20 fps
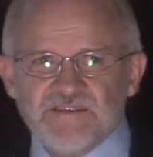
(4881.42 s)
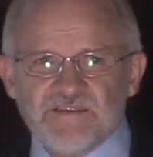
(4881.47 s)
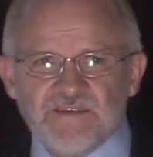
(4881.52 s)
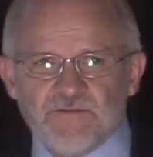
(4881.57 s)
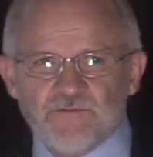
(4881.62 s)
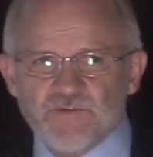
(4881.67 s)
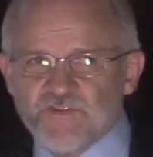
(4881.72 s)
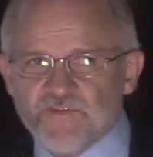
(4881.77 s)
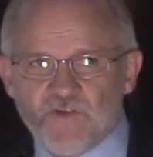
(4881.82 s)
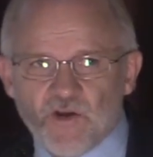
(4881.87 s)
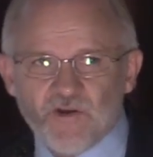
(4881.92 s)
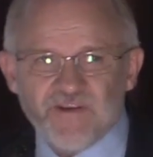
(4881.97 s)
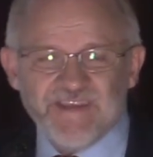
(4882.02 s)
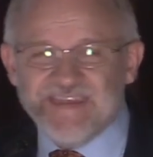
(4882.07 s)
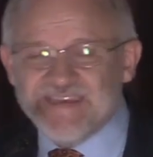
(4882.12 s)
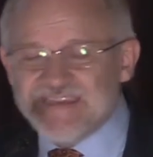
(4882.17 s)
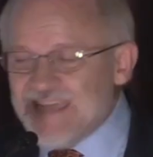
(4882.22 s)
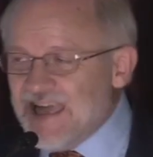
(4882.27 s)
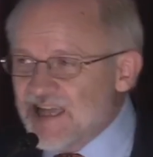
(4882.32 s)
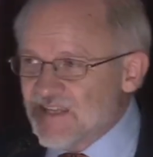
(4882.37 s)
It was very
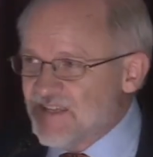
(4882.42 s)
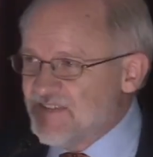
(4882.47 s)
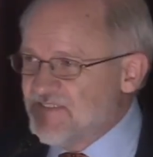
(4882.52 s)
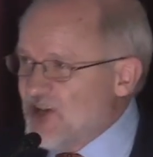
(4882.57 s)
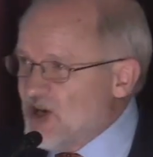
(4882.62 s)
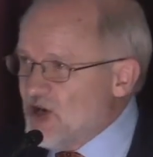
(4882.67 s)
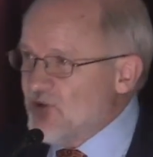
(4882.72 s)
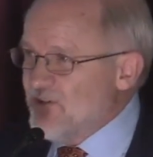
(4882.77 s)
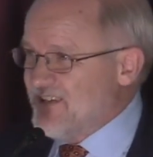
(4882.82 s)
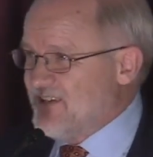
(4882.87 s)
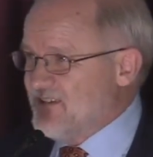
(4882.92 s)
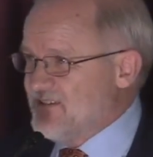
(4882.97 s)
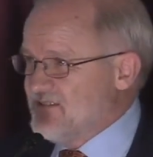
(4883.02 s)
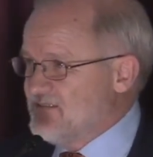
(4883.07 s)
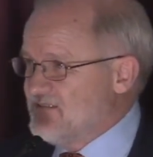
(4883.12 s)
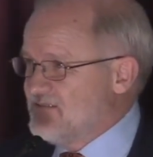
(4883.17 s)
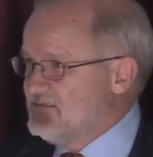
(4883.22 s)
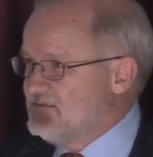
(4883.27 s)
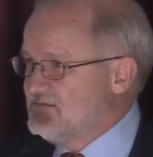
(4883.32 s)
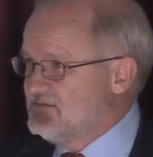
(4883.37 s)

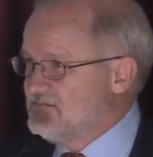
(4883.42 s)
egalitarian.